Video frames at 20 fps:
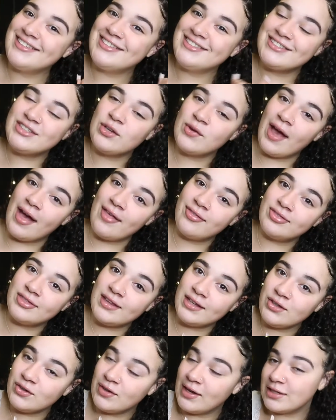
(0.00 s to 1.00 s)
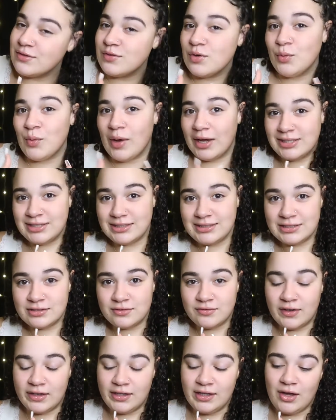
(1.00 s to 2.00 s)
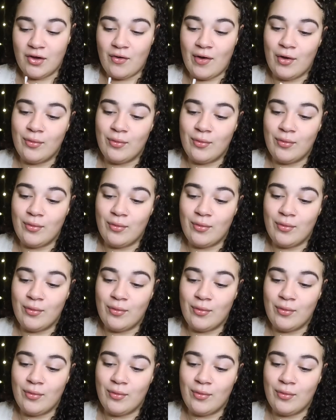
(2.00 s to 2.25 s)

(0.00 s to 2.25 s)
So yeah, thank you guys for watching this video.